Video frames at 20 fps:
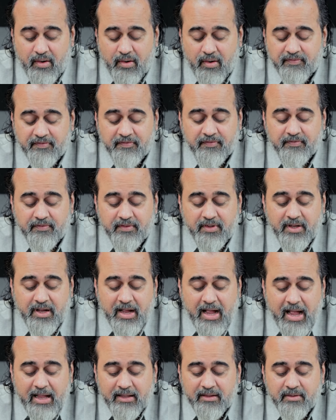of
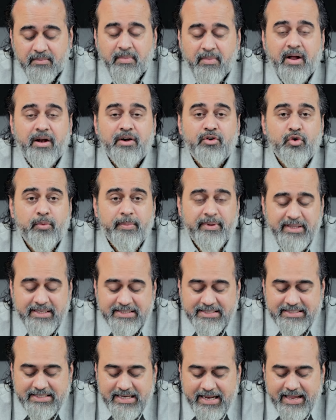the Atma to be
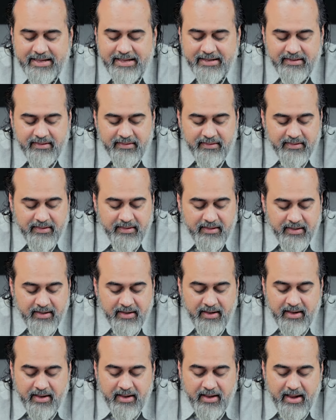the slayer
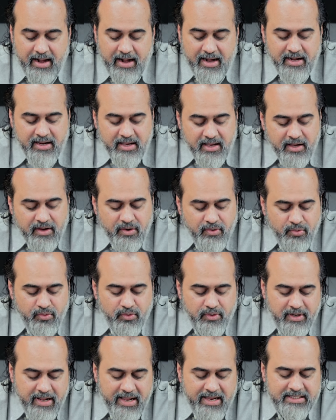and he
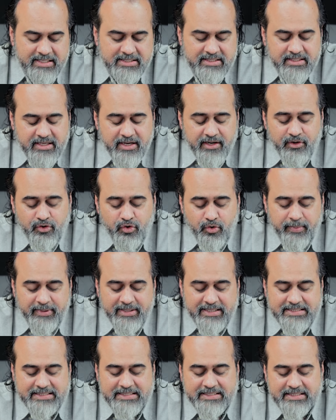who takes it to
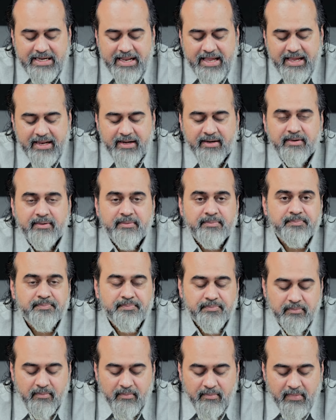be the slain,
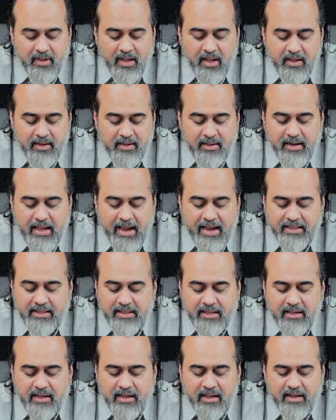
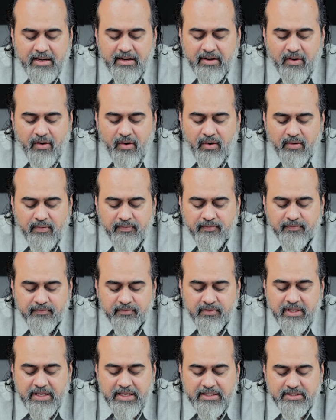neither
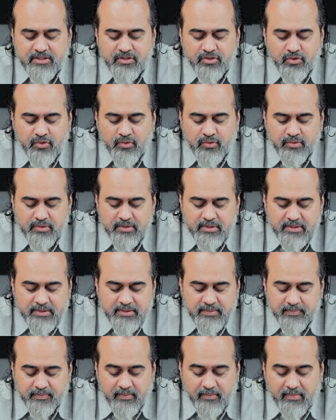of these
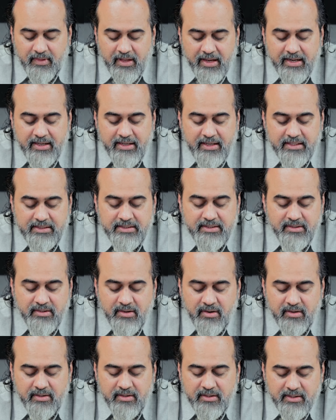knows. It does
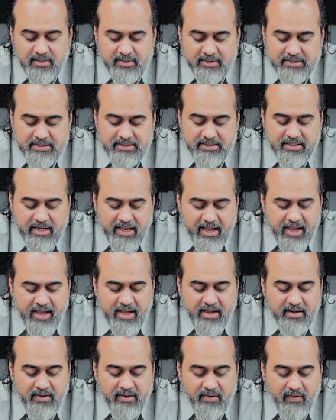not
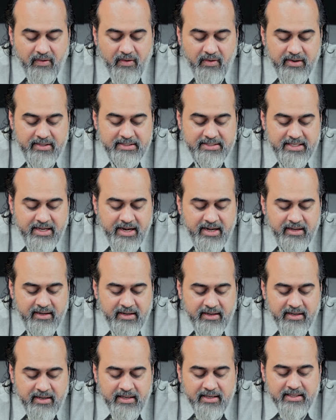slay nor is
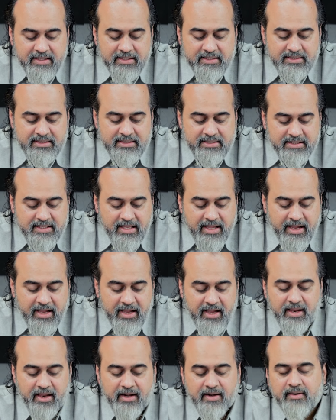it
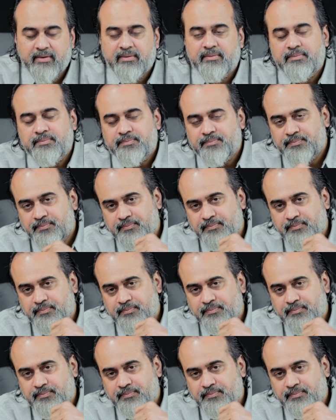slain.